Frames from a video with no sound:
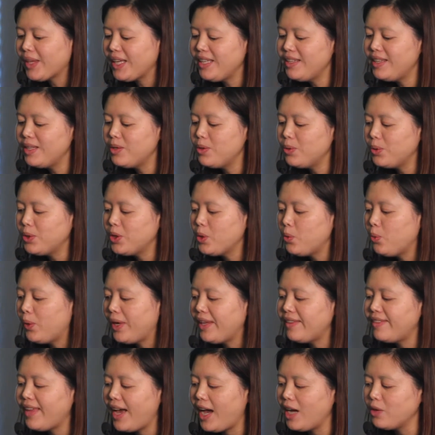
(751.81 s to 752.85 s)
The
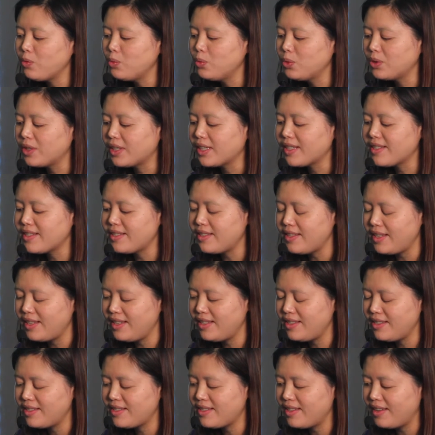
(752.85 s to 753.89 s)
way that works
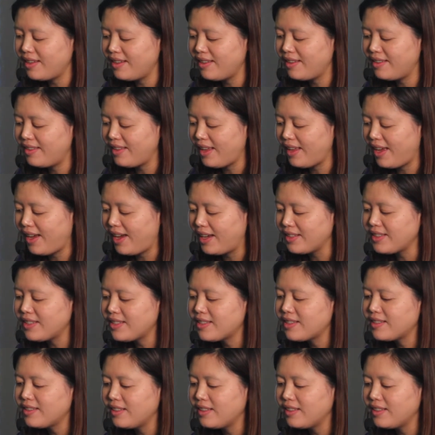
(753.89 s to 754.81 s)
is that